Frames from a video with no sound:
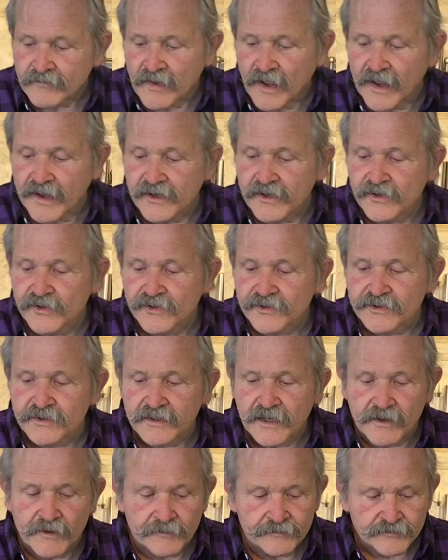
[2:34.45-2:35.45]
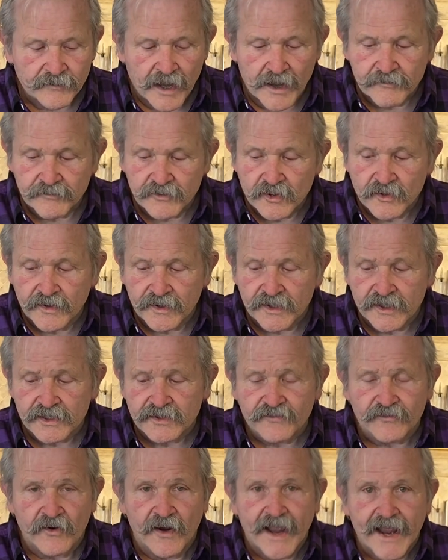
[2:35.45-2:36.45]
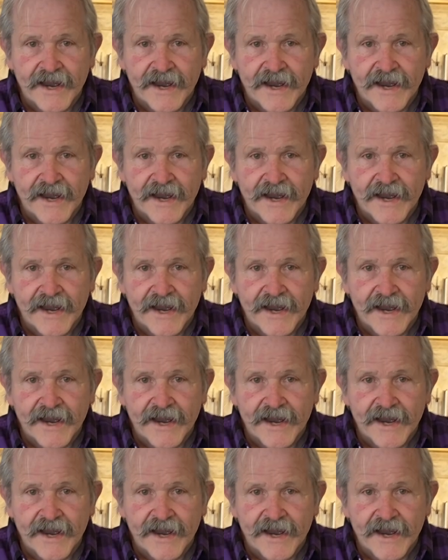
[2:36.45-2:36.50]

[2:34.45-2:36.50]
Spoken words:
I'm doing this for